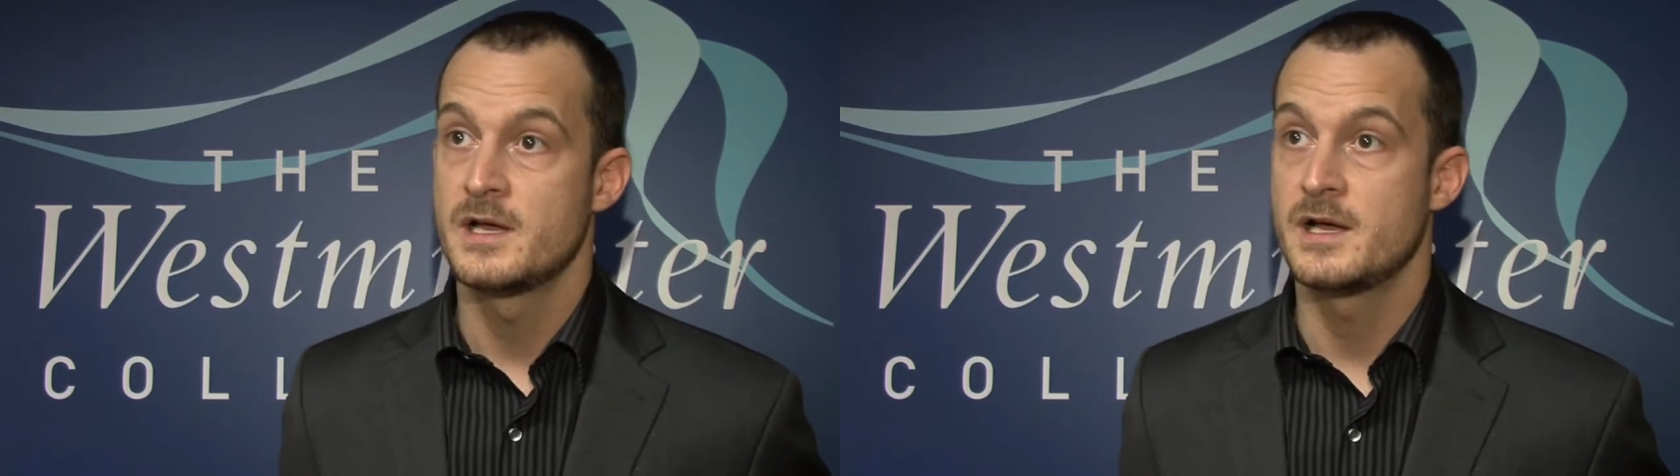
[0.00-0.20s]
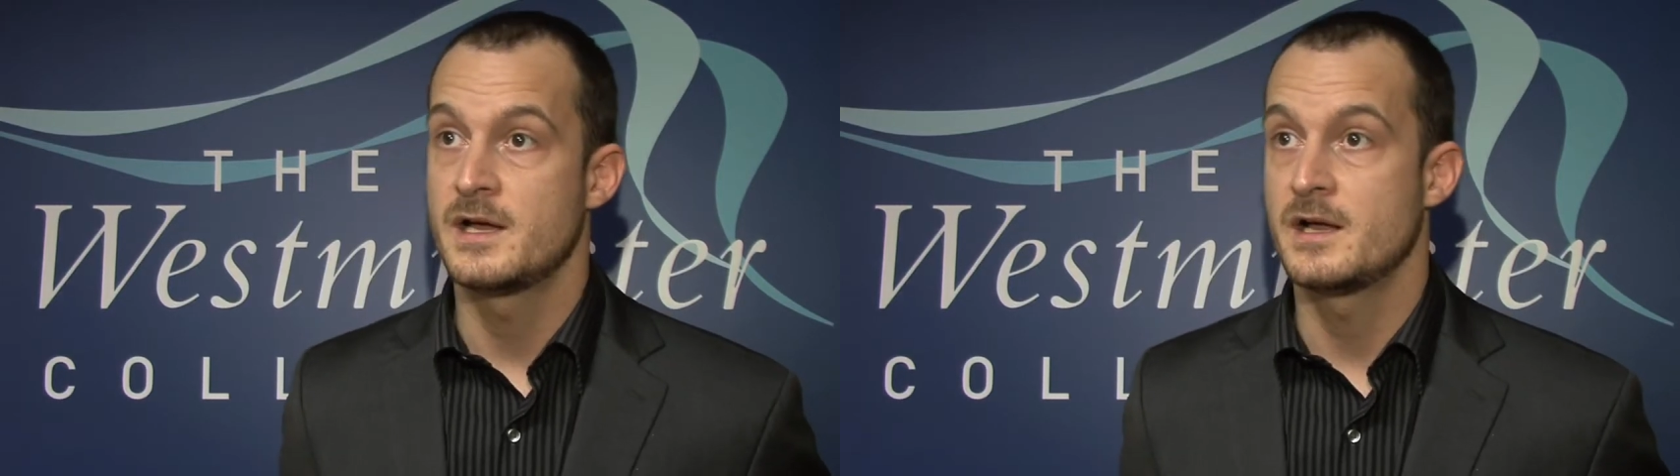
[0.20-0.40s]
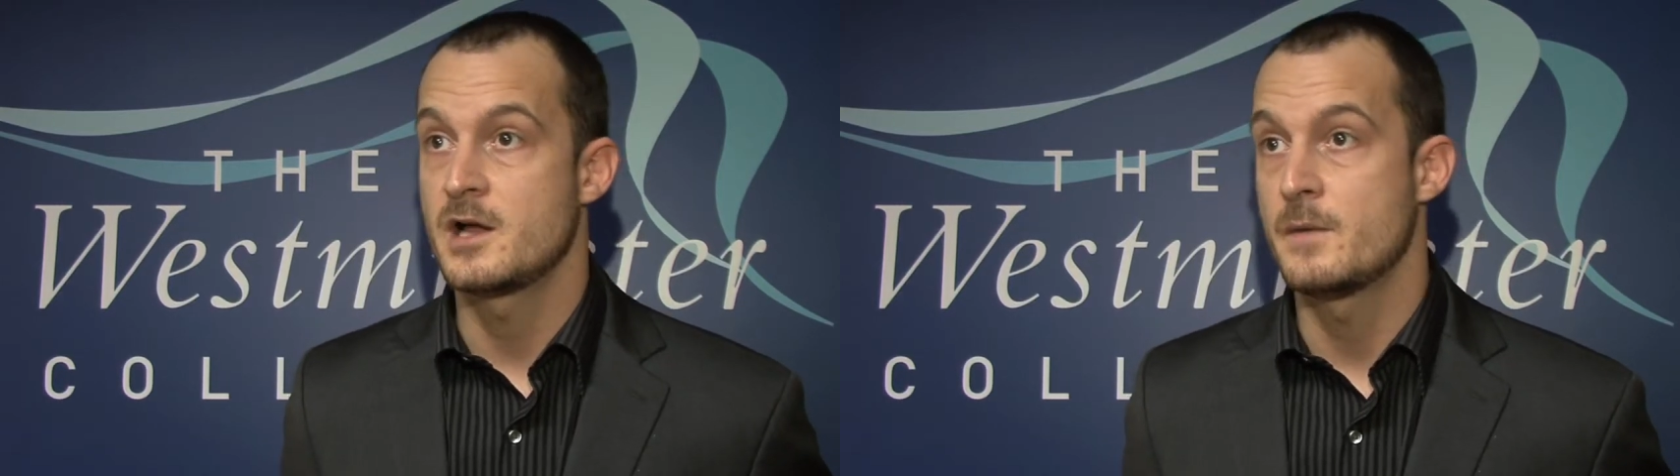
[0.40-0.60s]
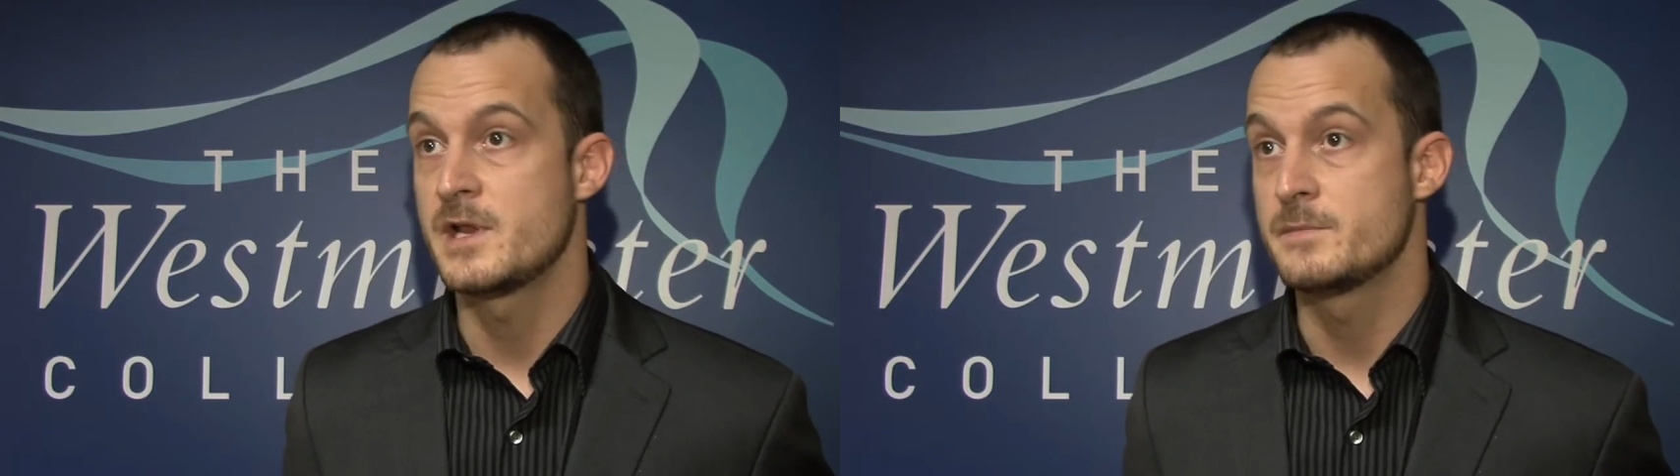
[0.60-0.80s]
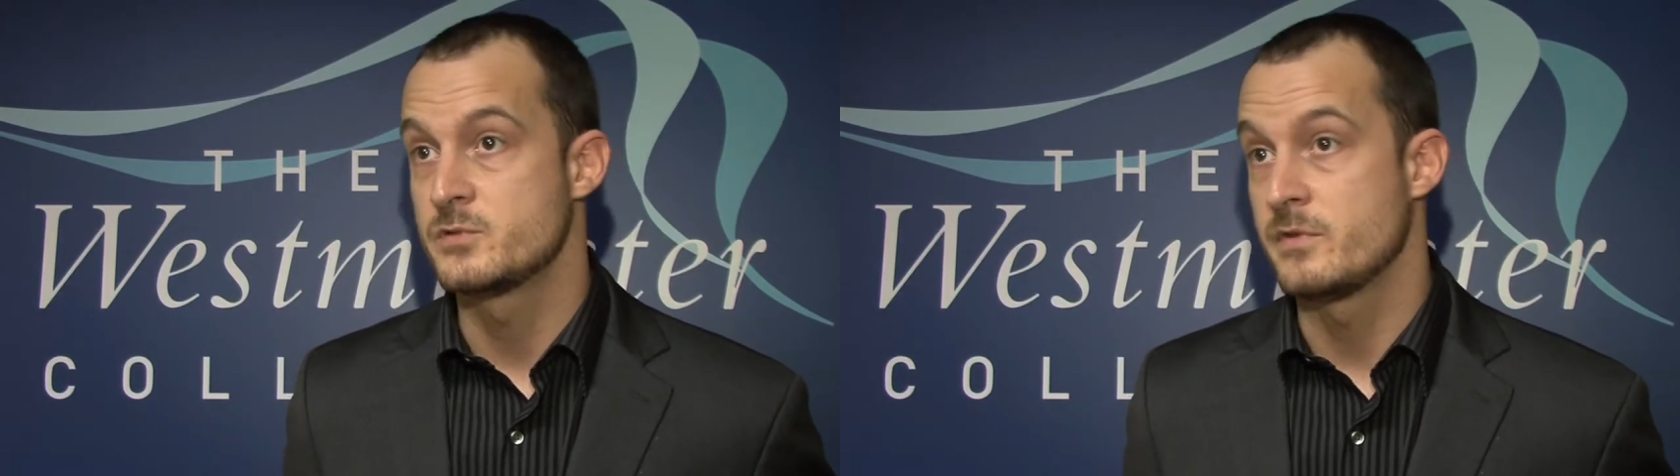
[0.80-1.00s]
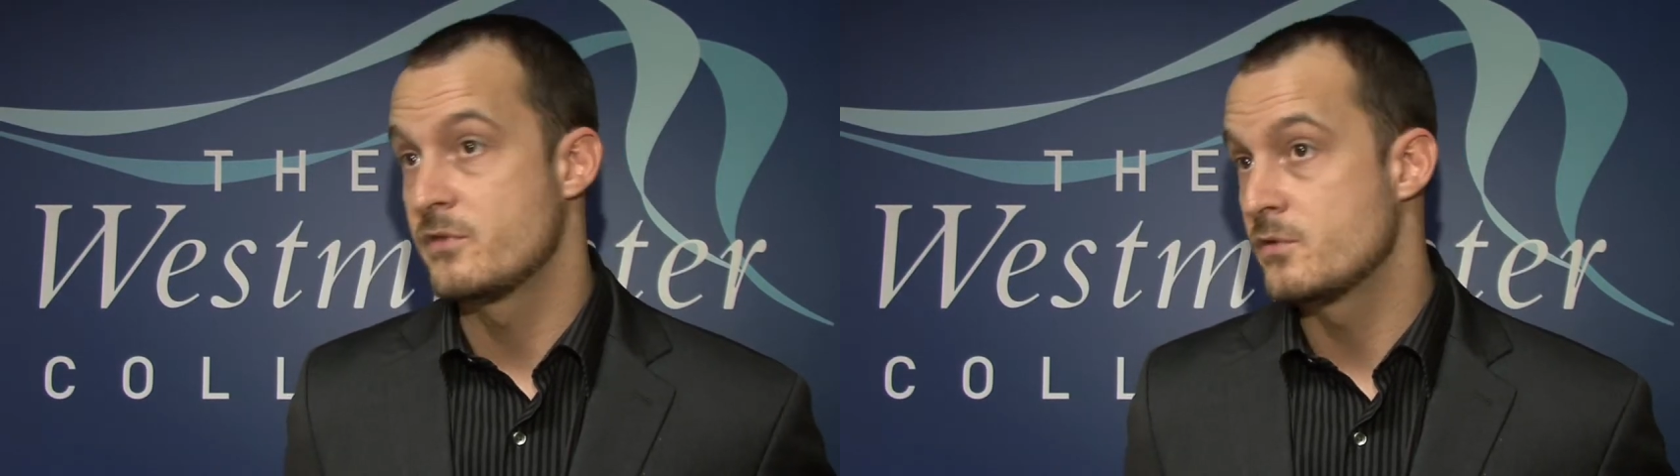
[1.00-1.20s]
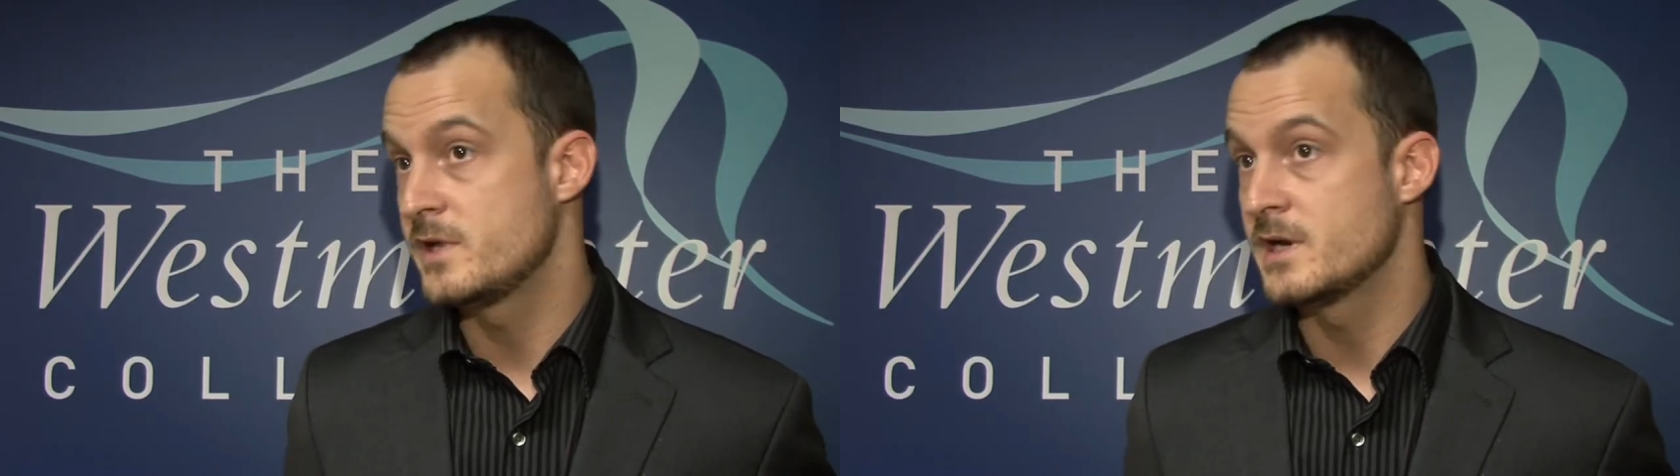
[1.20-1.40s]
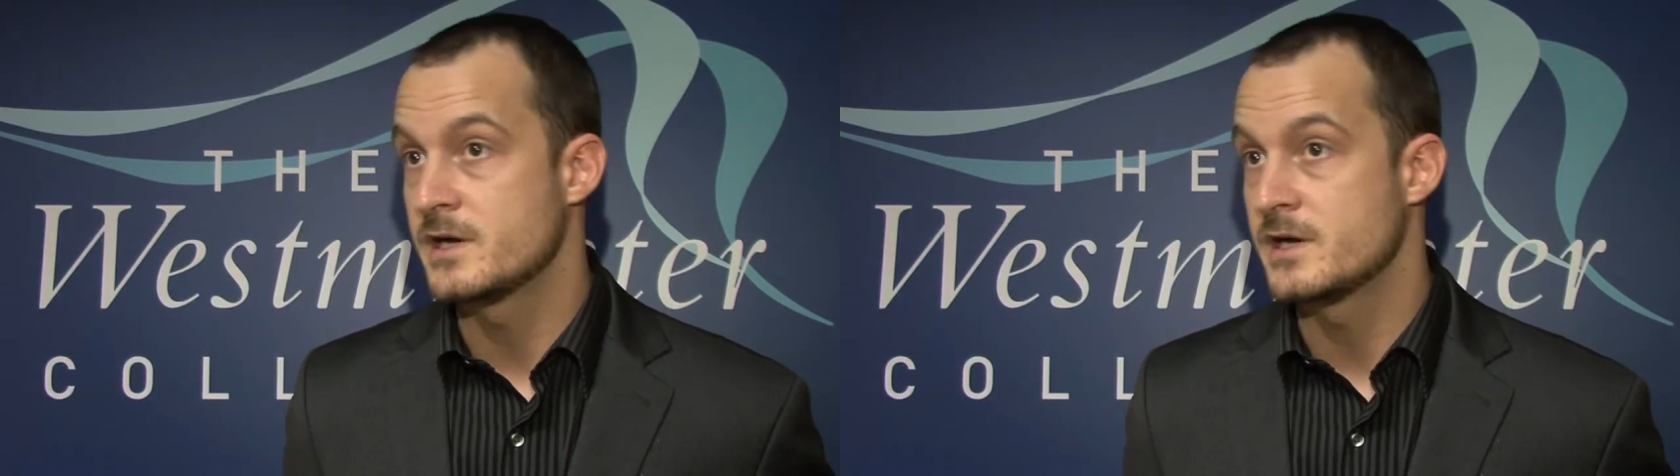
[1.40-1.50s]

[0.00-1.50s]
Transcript: accommodate between 30 and